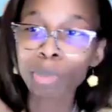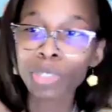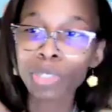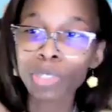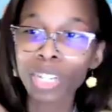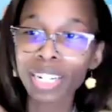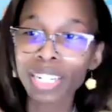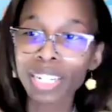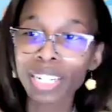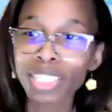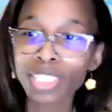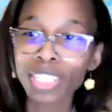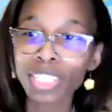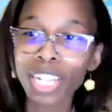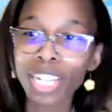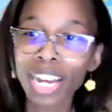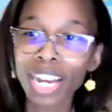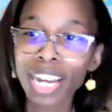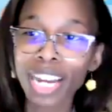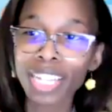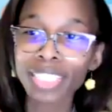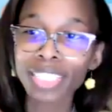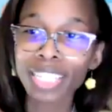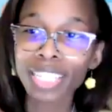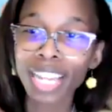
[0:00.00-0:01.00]
that is, you
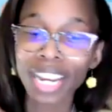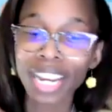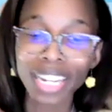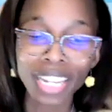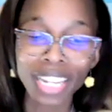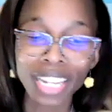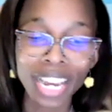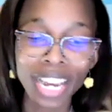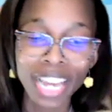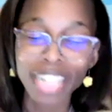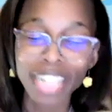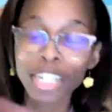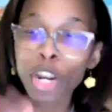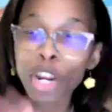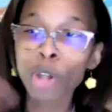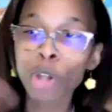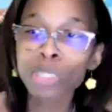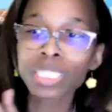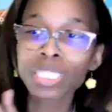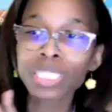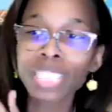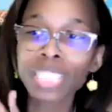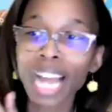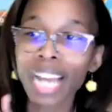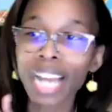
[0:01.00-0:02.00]
guys? Like,
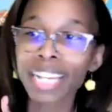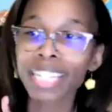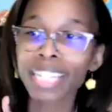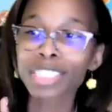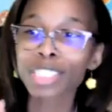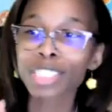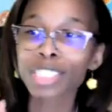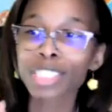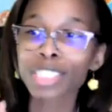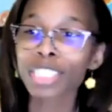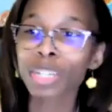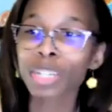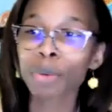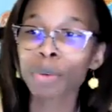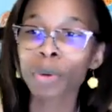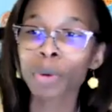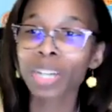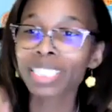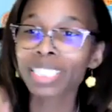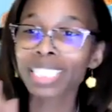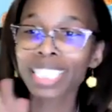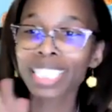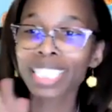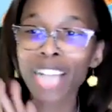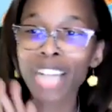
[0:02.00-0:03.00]
no science. It
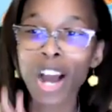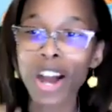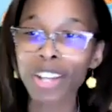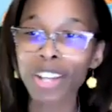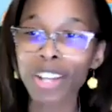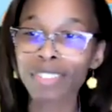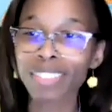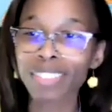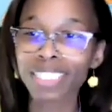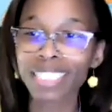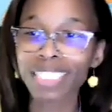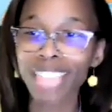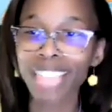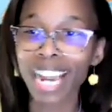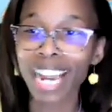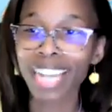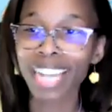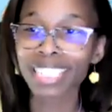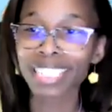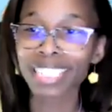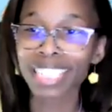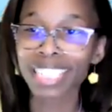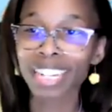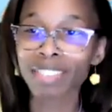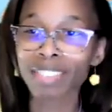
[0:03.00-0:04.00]
wasn't all of the
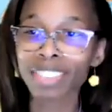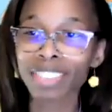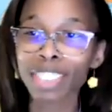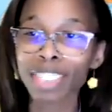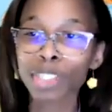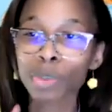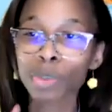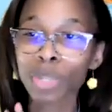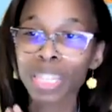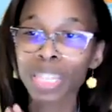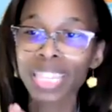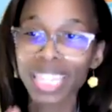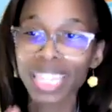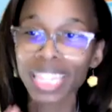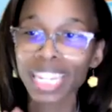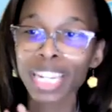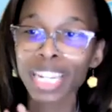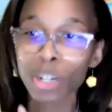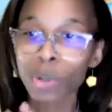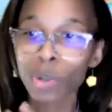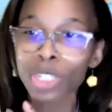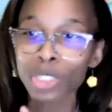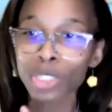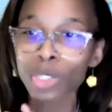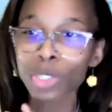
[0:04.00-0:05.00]
science and everything. You would
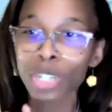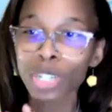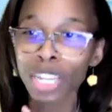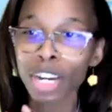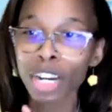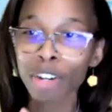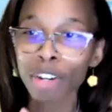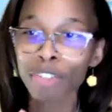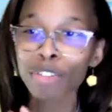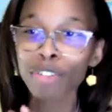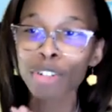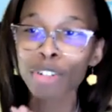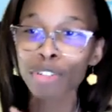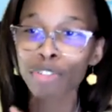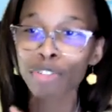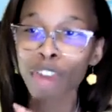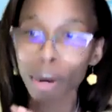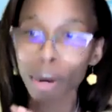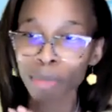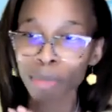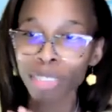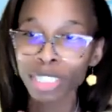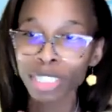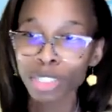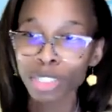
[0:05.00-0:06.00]
think going into a health food
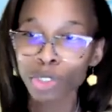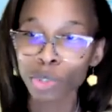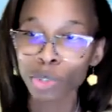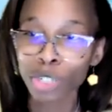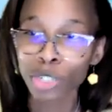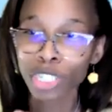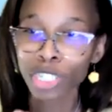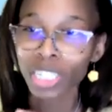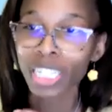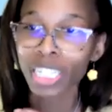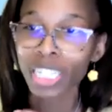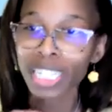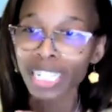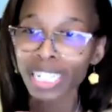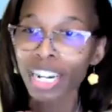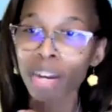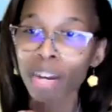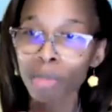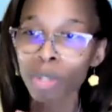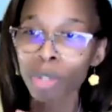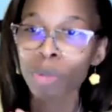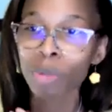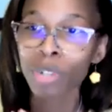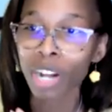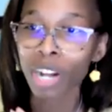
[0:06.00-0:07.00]
pharmacy store, you need to
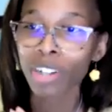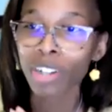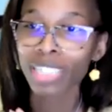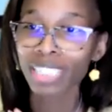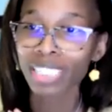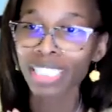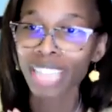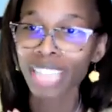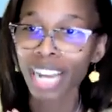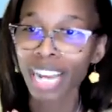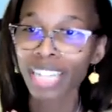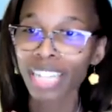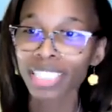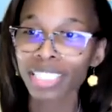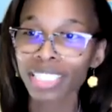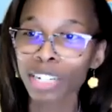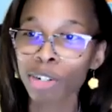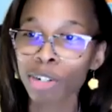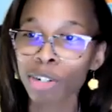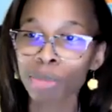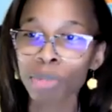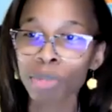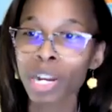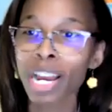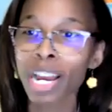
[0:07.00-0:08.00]
come in with all this science.
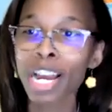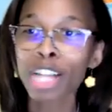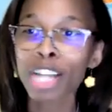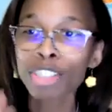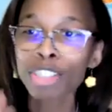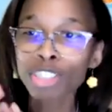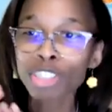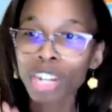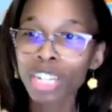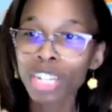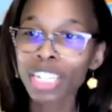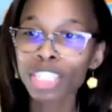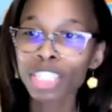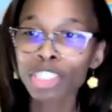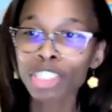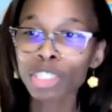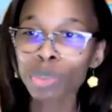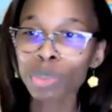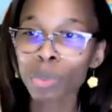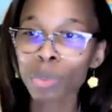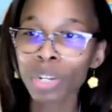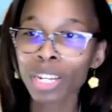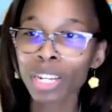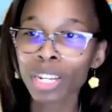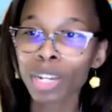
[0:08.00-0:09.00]
Nope. Charlene
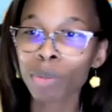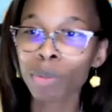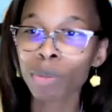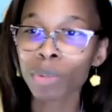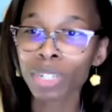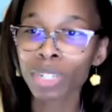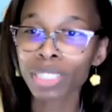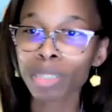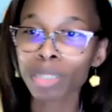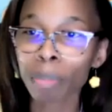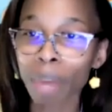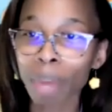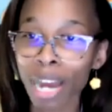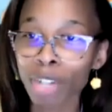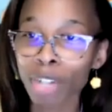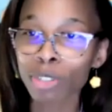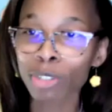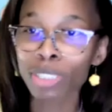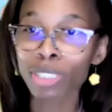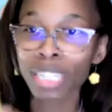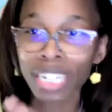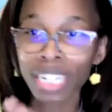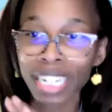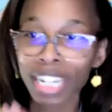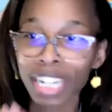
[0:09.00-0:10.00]
just went in with the
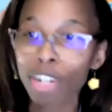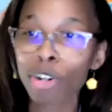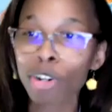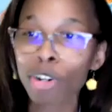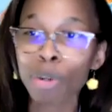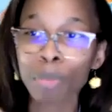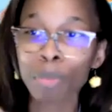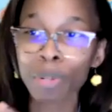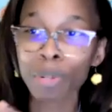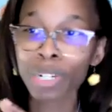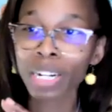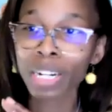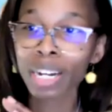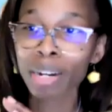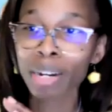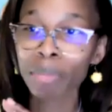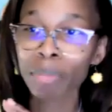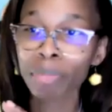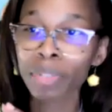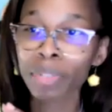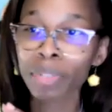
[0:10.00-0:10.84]
bottles that Carole put up,